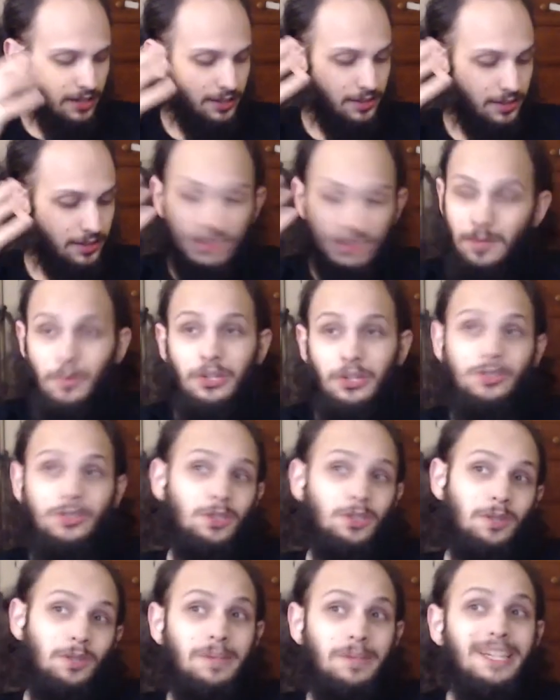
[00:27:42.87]
someone
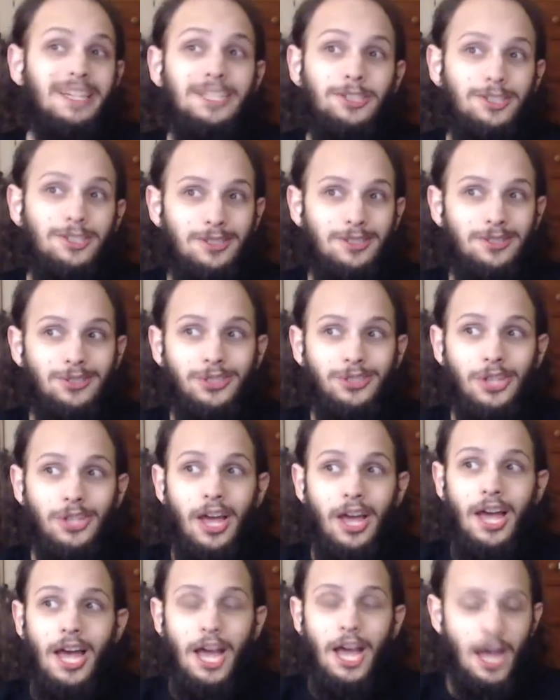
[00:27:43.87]
took pictures
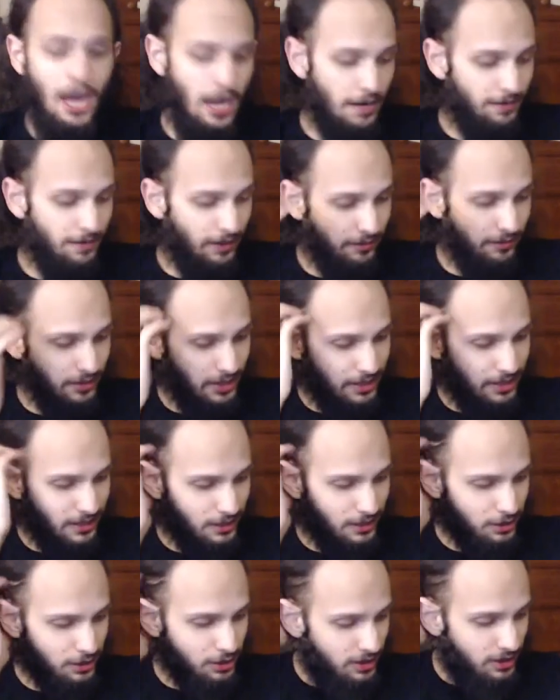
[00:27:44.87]
of
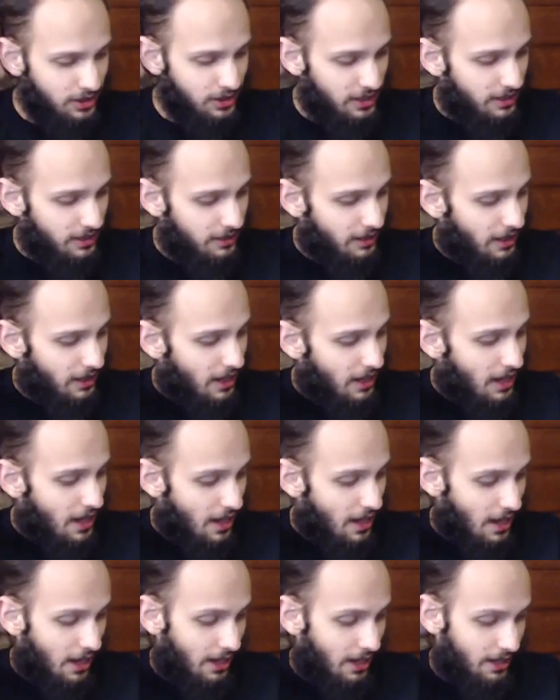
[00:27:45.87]
everything she did.
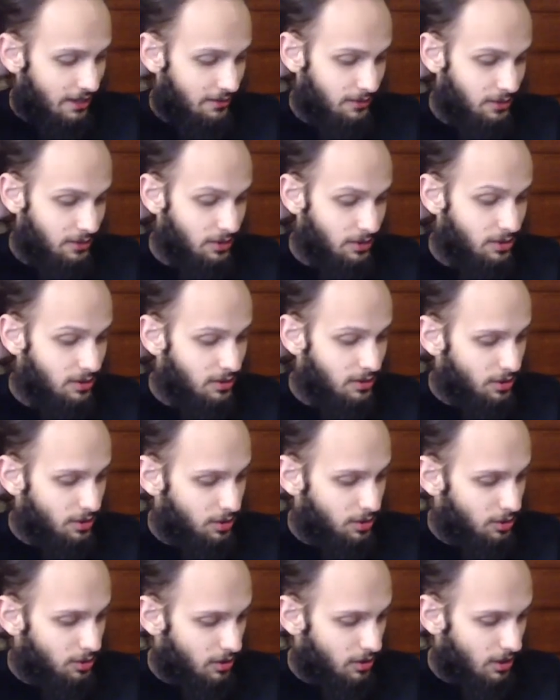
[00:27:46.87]
And it was
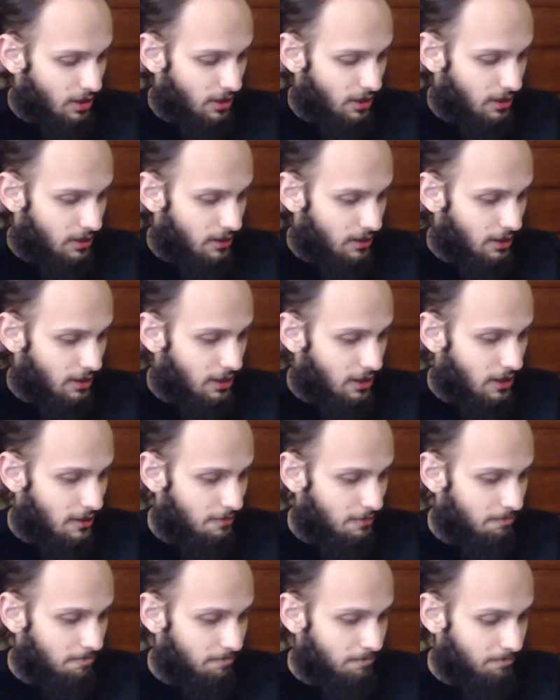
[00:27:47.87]
this
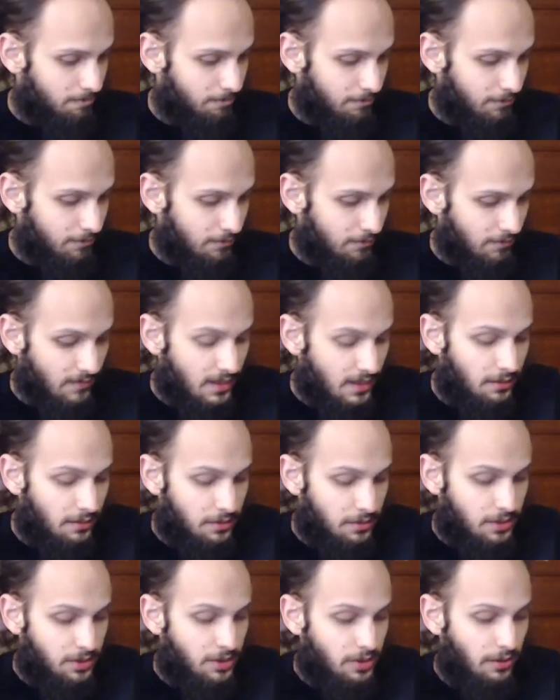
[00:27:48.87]

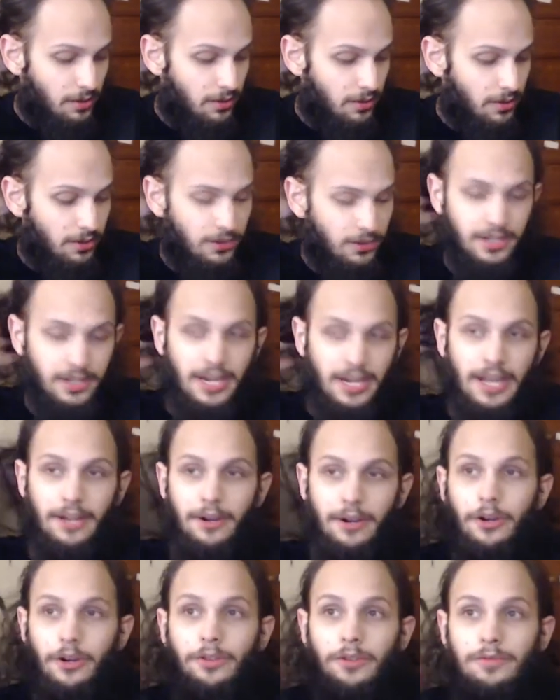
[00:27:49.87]
other girl that had
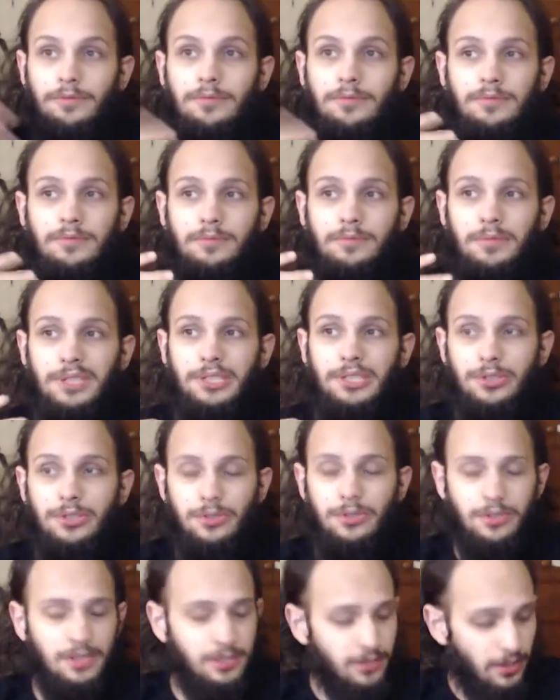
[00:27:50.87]
her
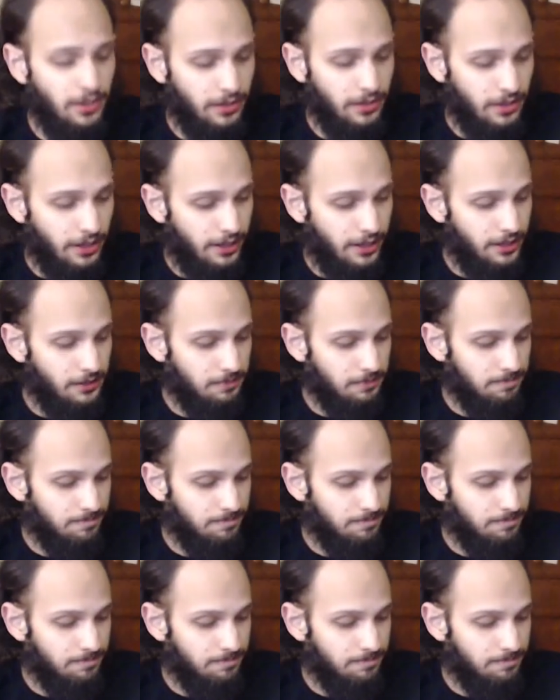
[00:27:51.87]
picture leaked online.